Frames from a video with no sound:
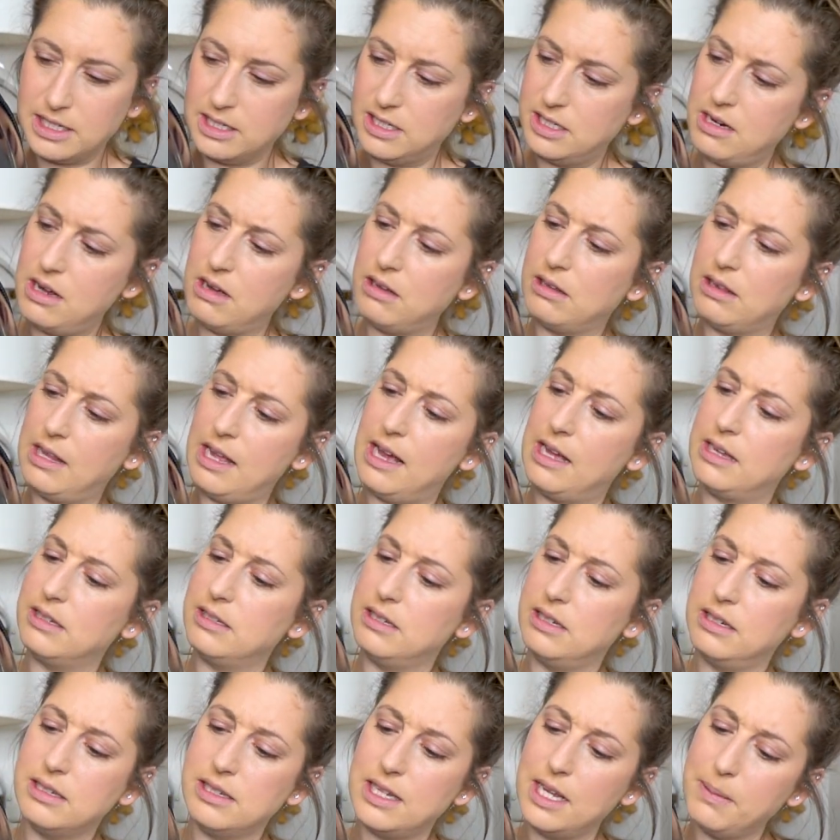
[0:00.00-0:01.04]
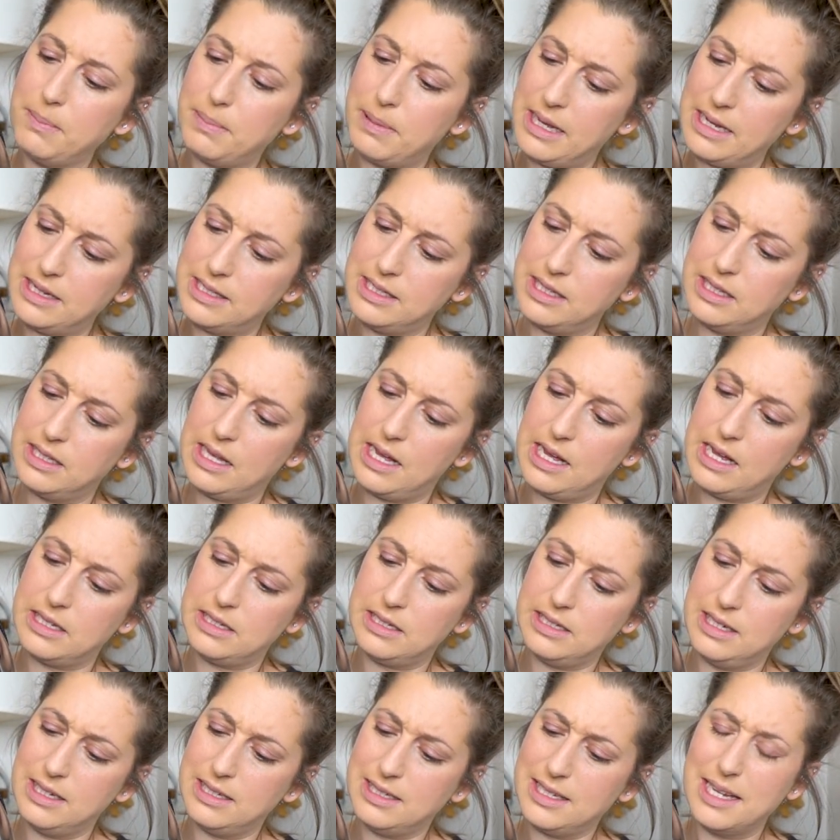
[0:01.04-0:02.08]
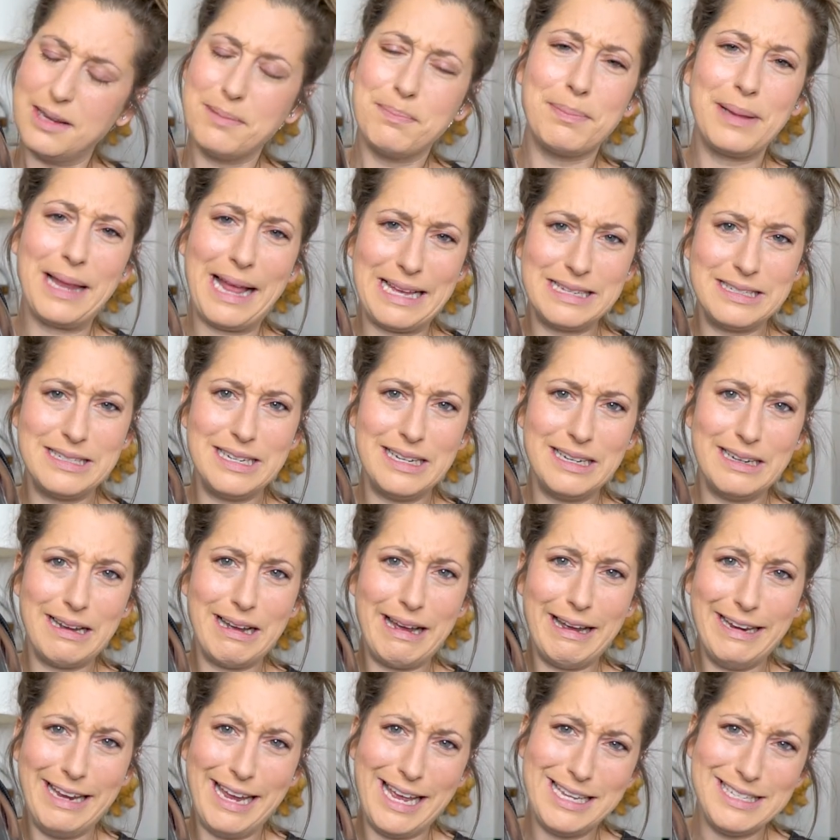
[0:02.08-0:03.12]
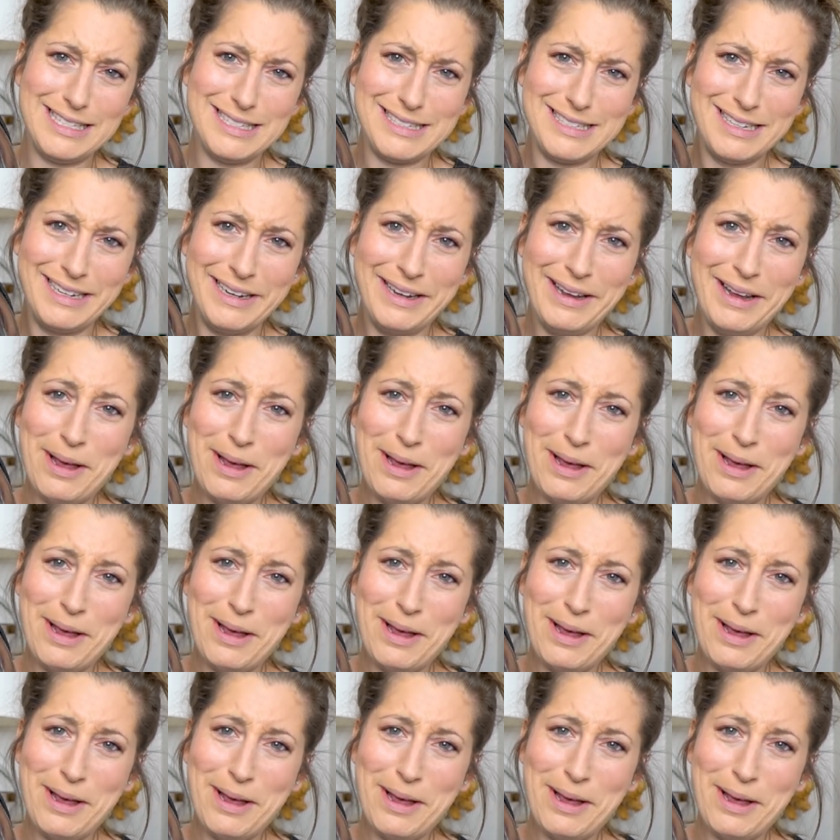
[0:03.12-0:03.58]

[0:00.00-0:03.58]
It's not glass, it's like plexiglass. It's like plastic, I guess.